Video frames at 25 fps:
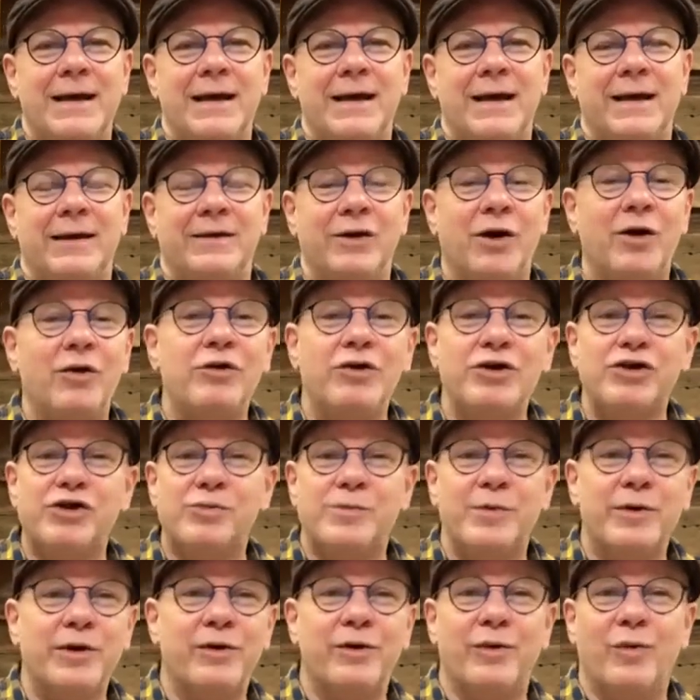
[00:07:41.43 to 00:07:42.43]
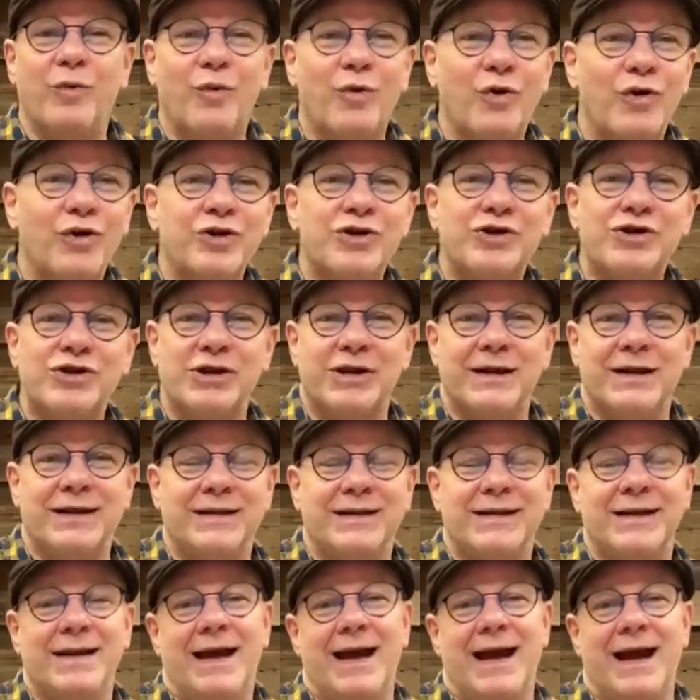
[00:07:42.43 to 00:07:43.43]
And the Holy Spirit works
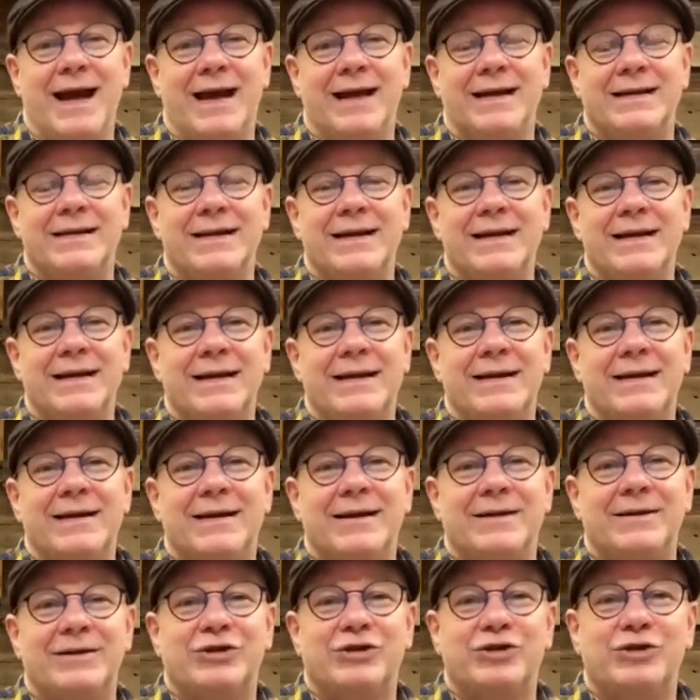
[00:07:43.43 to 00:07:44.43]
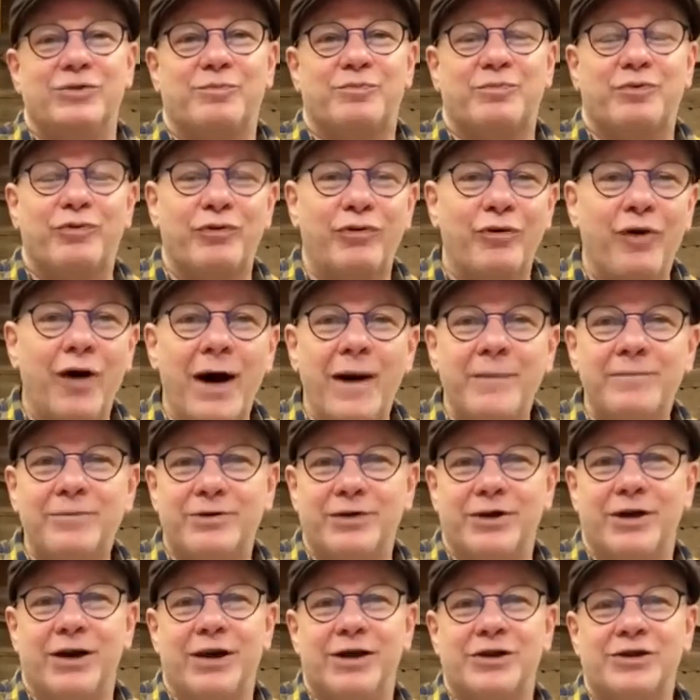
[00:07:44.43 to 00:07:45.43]
in that. To
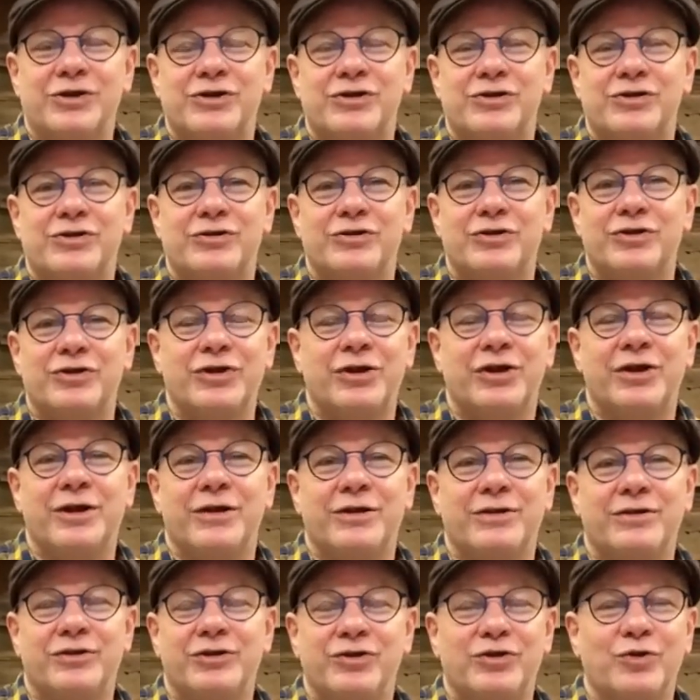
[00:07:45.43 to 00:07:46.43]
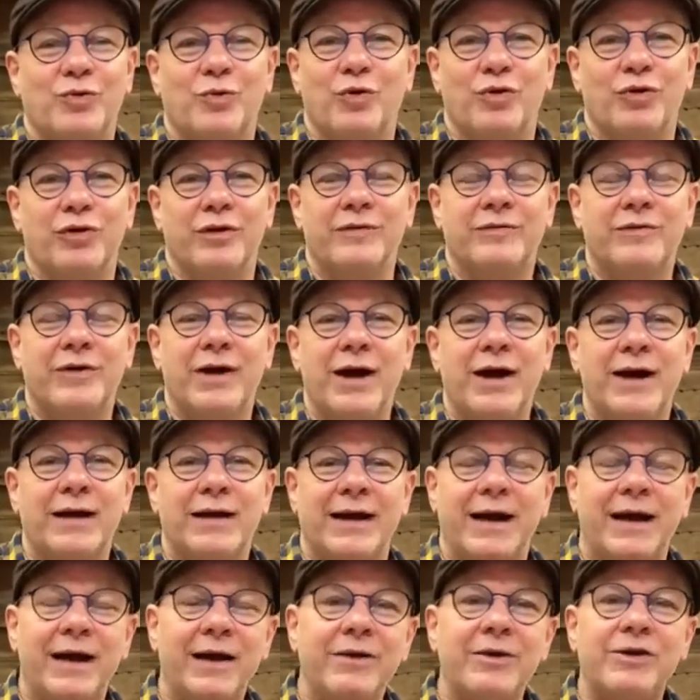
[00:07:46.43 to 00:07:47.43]
prompt us to the Word of God.
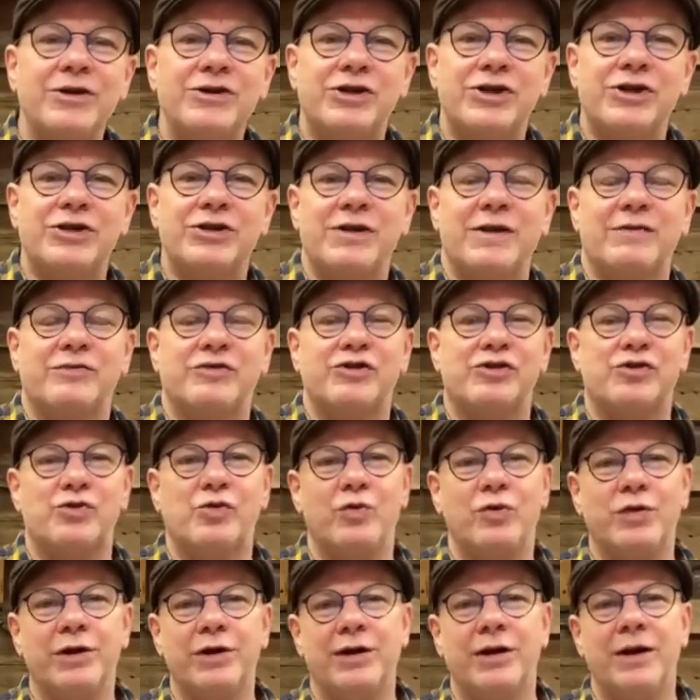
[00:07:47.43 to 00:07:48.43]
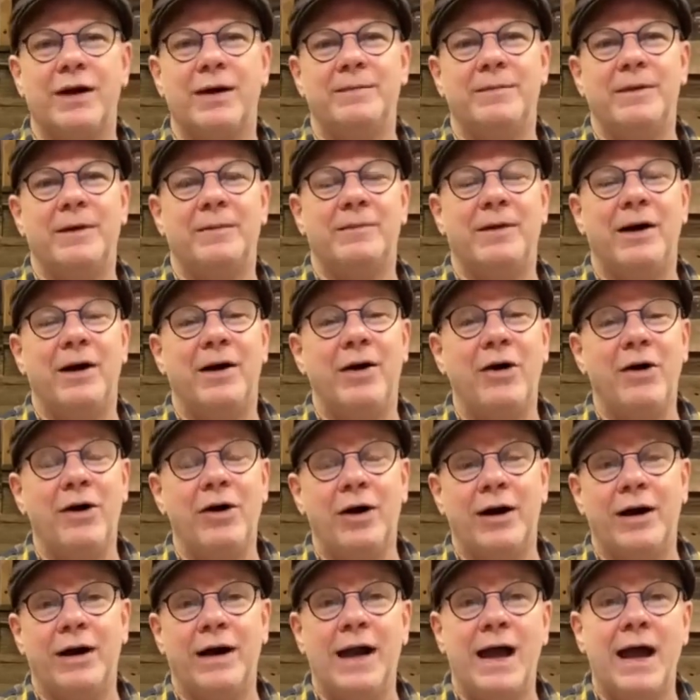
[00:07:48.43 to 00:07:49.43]
Now here he says, I've stored it up in my
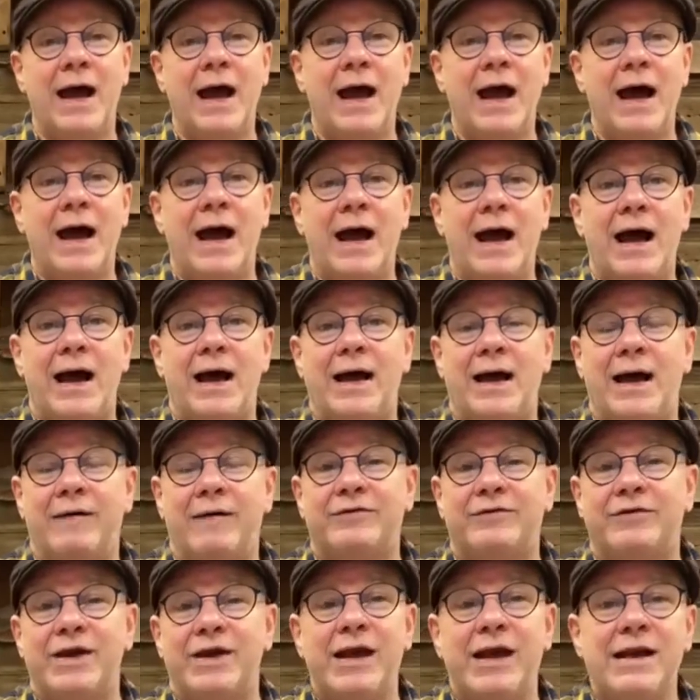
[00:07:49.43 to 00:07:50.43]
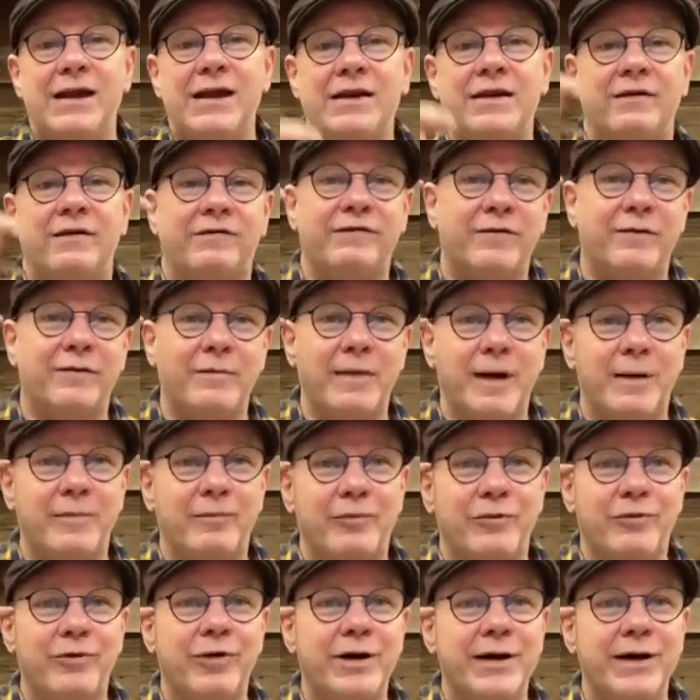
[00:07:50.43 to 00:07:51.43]
heart. I've taken it from my
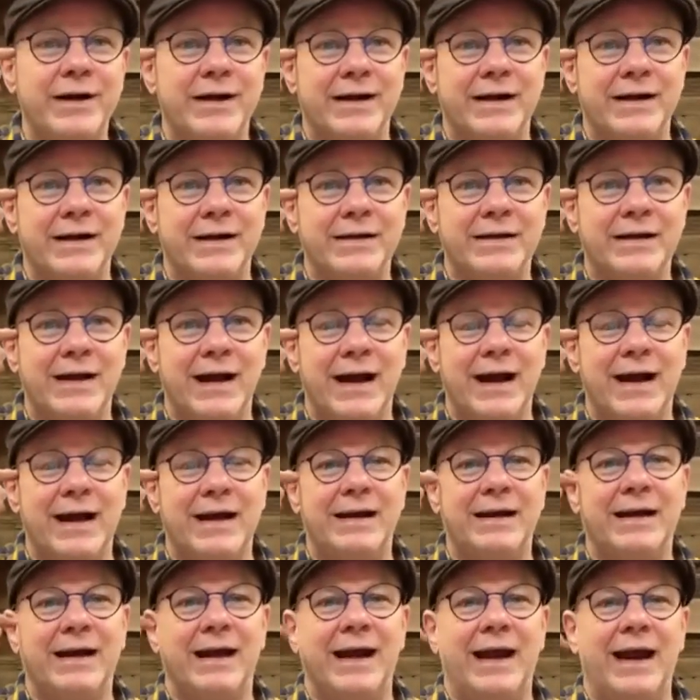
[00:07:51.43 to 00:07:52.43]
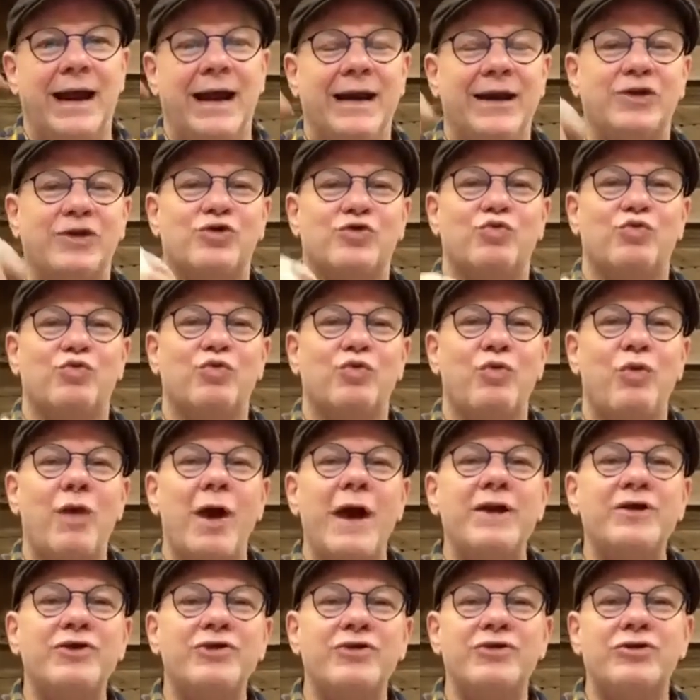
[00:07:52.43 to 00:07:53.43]
brain, and it's
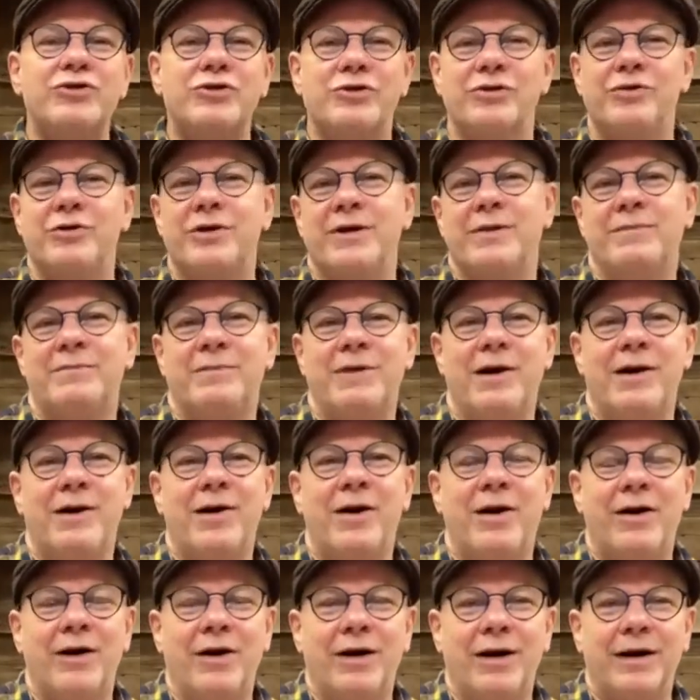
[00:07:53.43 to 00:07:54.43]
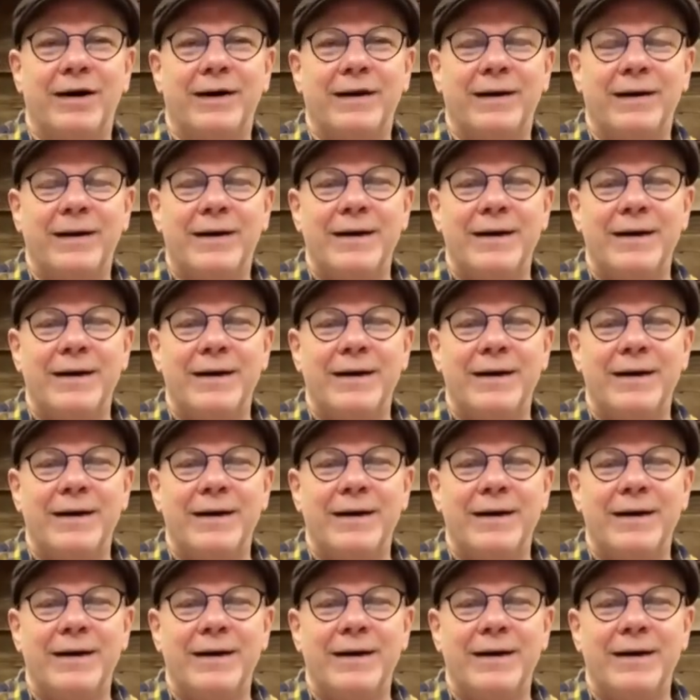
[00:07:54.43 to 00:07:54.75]
registered in my heart,